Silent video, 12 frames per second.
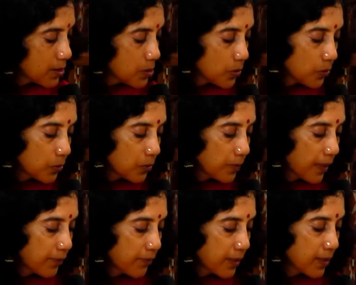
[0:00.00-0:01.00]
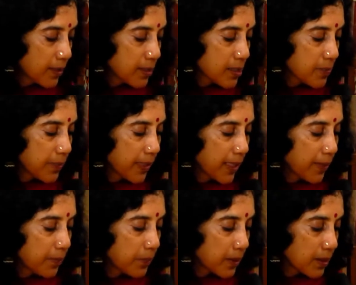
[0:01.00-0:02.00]
Soon my fingers
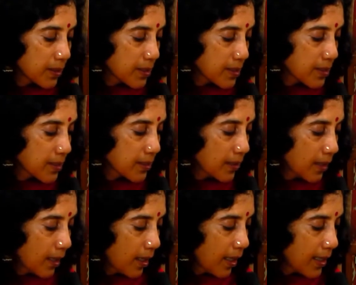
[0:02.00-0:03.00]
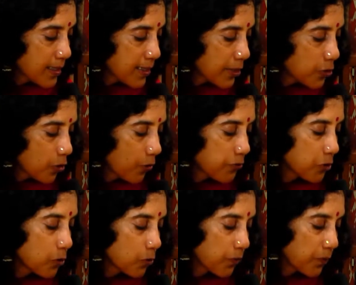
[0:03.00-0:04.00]
became birds. I sent off to
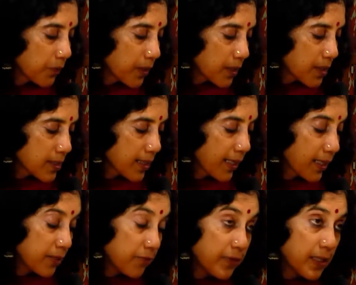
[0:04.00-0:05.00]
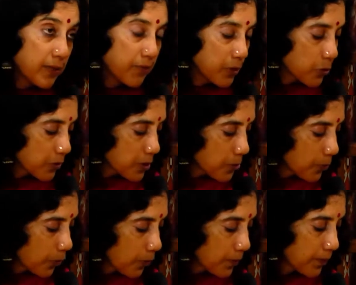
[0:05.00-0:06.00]
look for words I can weave into this
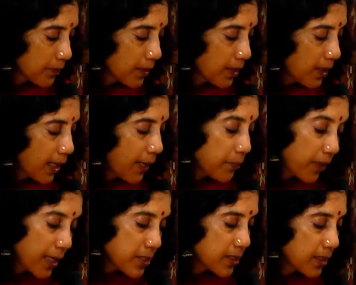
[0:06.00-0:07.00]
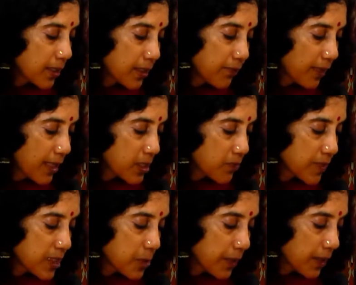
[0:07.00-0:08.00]
poem. I'm writing even as
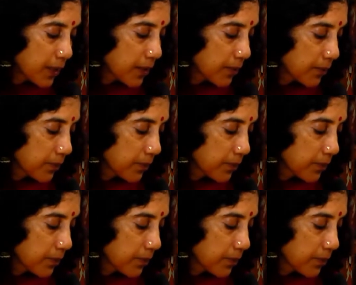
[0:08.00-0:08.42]
we speak.